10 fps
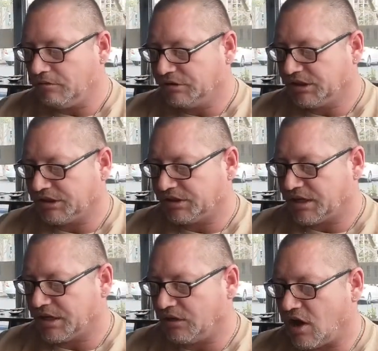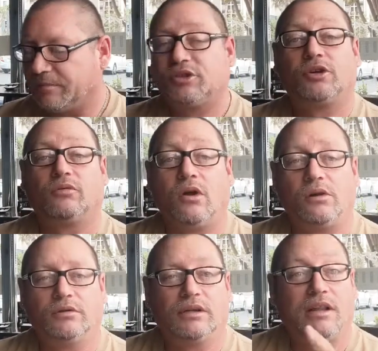was this? The lobster
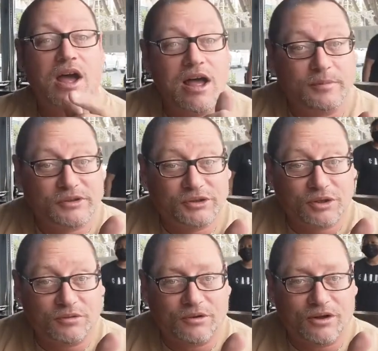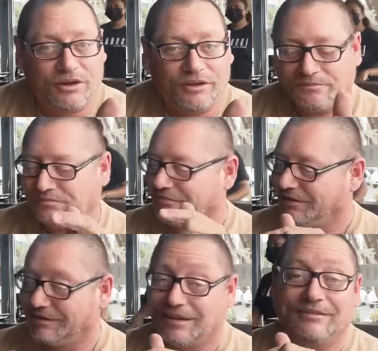roll. Lobster roll.
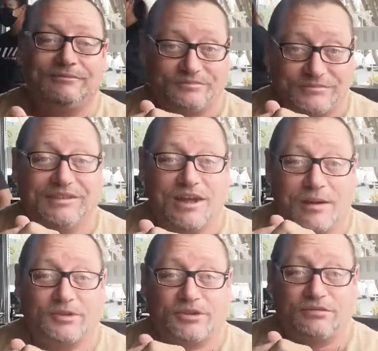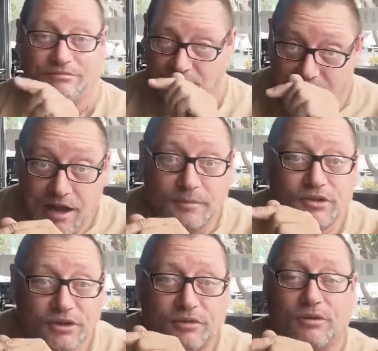Lobster
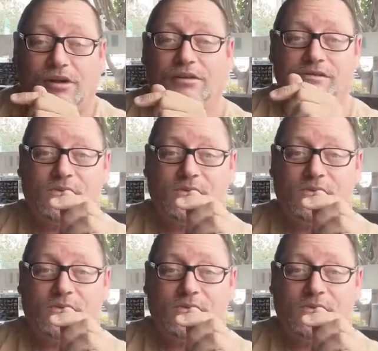lobster roll.